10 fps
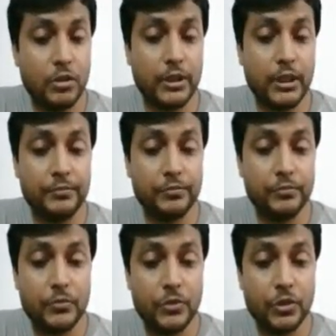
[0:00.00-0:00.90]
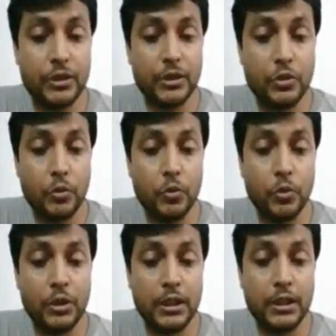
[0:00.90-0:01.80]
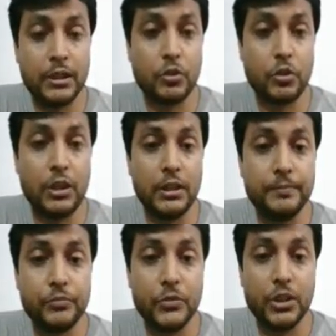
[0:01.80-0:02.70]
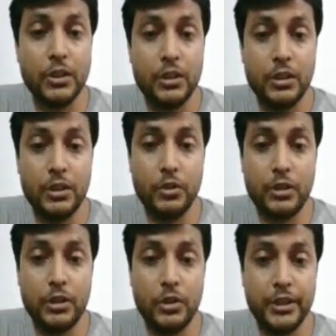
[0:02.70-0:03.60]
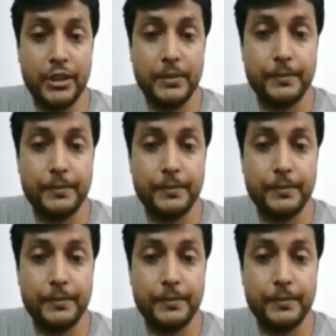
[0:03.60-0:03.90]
Okay, so this whole thing is called nucleoid.